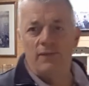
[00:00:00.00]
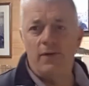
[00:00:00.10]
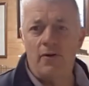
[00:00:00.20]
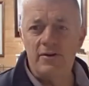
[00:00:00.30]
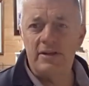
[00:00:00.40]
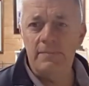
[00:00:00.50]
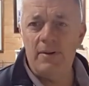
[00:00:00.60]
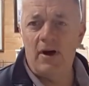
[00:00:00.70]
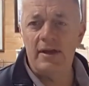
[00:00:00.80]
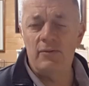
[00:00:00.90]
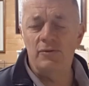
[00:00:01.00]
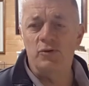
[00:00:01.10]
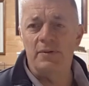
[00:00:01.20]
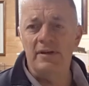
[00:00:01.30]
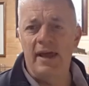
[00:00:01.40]
Florentine Pike, which
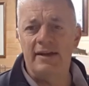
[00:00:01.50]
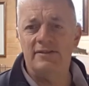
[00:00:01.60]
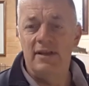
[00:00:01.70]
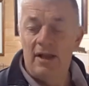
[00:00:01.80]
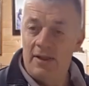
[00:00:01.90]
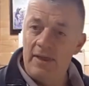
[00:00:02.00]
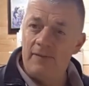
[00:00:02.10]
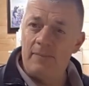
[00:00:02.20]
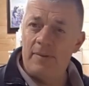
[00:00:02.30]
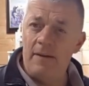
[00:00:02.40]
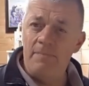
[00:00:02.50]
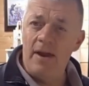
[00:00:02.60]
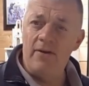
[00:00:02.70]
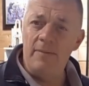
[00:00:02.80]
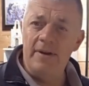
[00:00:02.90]
will be next. They're by
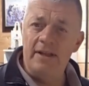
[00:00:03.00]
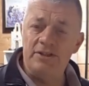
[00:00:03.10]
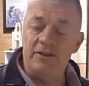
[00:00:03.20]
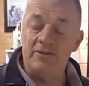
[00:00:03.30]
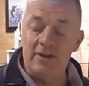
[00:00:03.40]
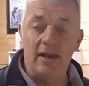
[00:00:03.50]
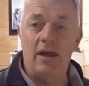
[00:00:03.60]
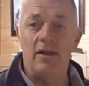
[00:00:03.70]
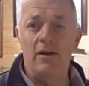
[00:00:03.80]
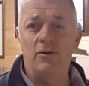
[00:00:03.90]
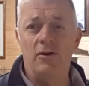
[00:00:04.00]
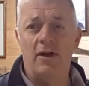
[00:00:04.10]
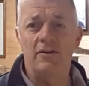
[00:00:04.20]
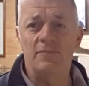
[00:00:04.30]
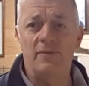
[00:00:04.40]
Perry Miniatures, and I like the look of
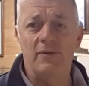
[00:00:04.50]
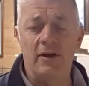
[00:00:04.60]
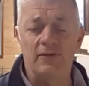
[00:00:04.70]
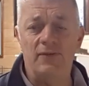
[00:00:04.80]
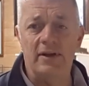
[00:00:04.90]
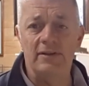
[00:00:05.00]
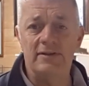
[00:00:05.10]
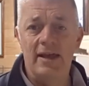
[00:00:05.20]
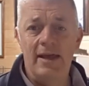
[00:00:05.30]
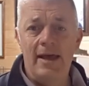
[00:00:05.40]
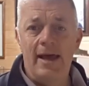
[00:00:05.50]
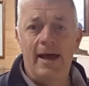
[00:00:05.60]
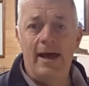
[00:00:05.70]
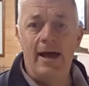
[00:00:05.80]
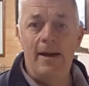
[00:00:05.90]
those figures,
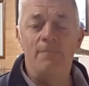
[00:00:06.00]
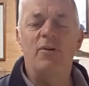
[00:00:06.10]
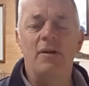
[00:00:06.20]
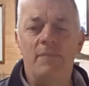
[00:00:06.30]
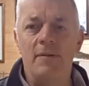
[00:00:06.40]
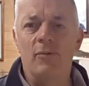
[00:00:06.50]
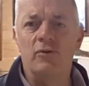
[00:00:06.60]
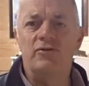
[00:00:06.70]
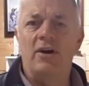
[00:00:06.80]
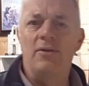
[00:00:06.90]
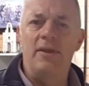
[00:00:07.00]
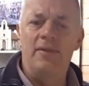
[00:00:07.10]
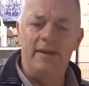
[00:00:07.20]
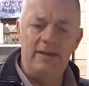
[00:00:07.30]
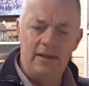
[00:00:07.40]
probably a bit more so than
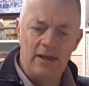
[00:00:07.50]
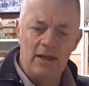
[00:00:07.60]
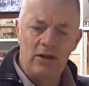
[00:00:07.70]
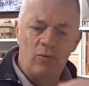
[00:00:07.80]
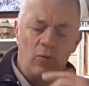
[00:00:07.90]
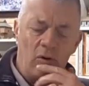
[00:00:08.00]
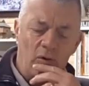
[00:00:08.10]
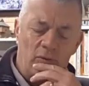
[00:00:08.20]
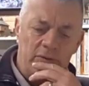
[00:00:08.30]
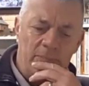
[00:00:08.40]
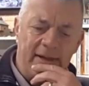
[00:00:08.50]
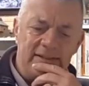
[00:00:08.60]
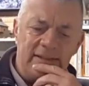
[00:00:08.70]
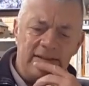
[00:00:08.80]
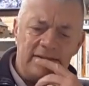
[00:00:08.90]
the Warlord
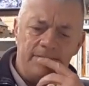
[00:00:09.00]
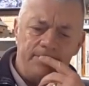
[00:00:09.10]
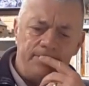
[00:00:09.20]
plastics.